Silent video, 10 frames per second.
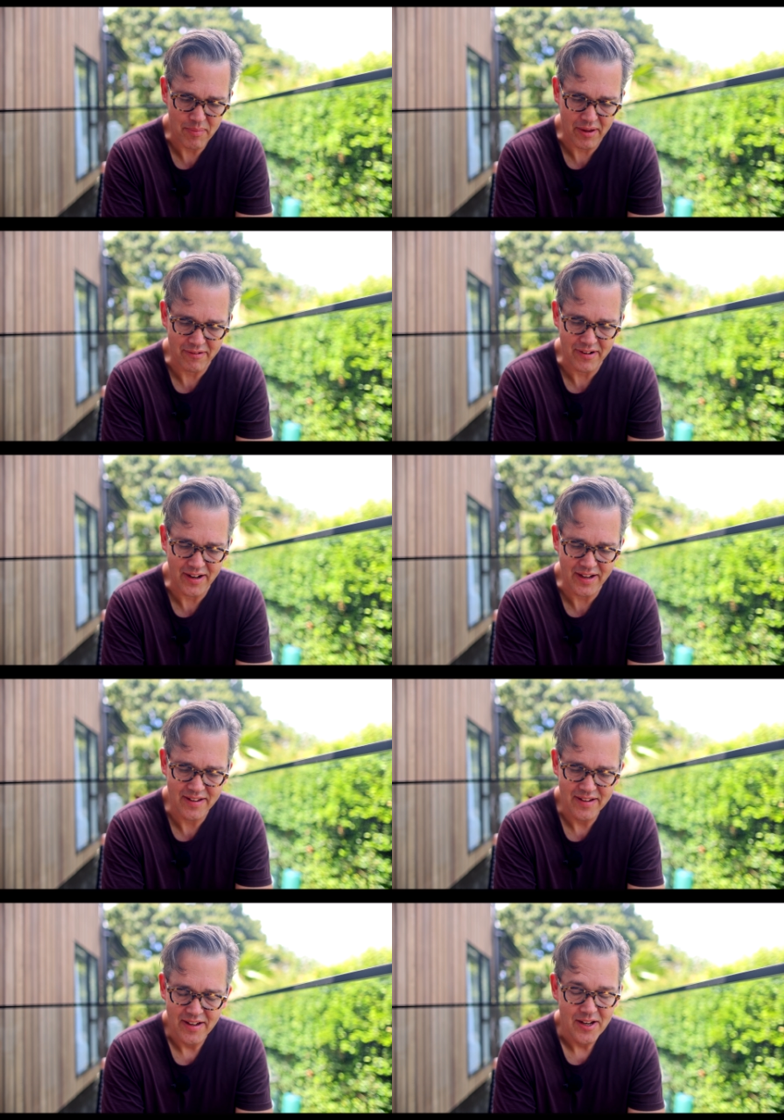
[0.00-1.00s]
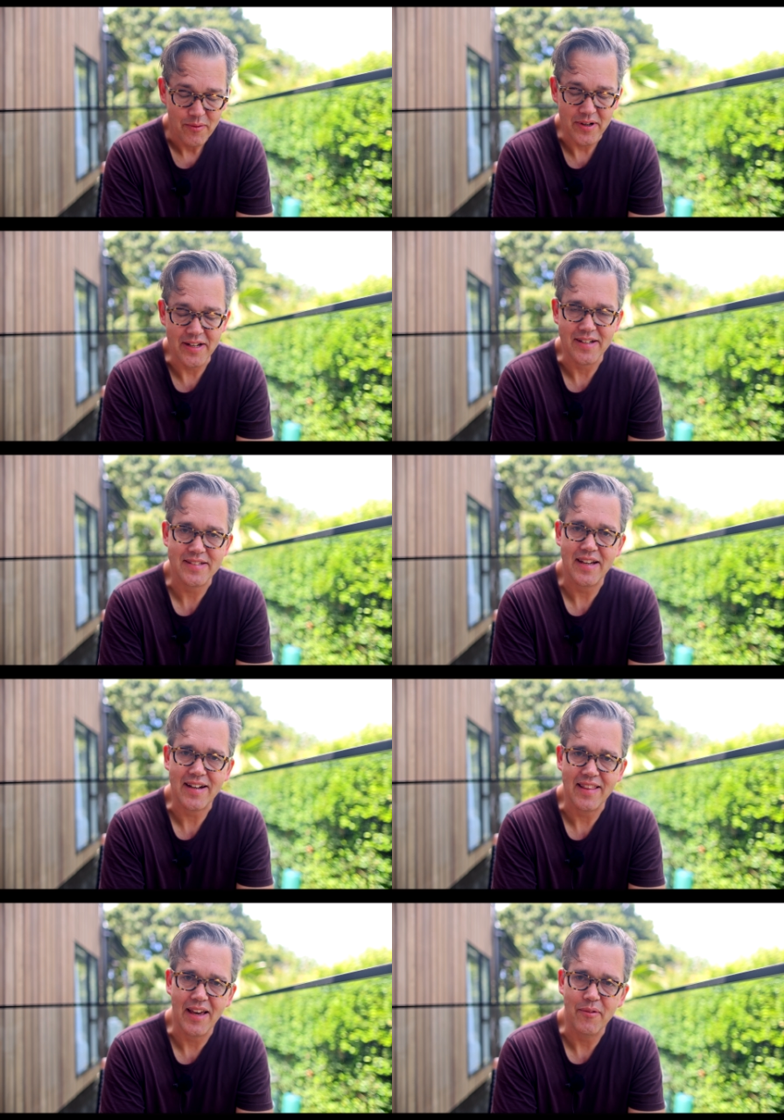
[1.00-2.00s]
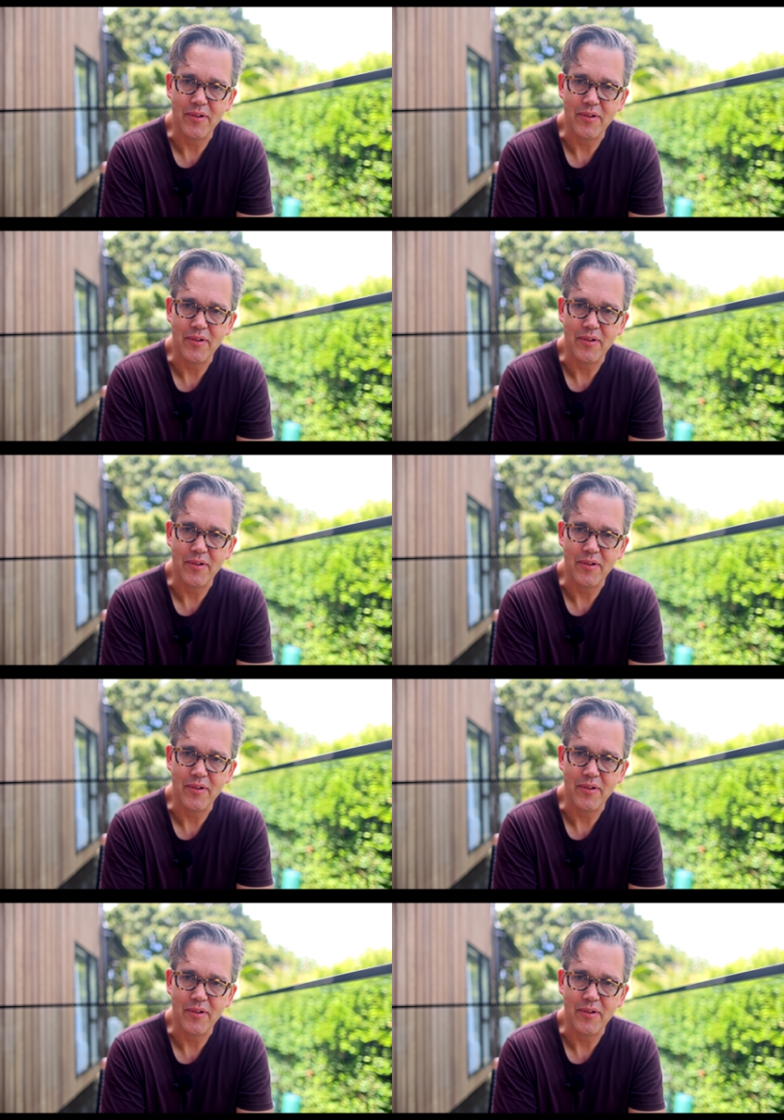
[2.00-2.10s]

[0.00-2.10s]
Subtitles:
brother and I, we did exactly that.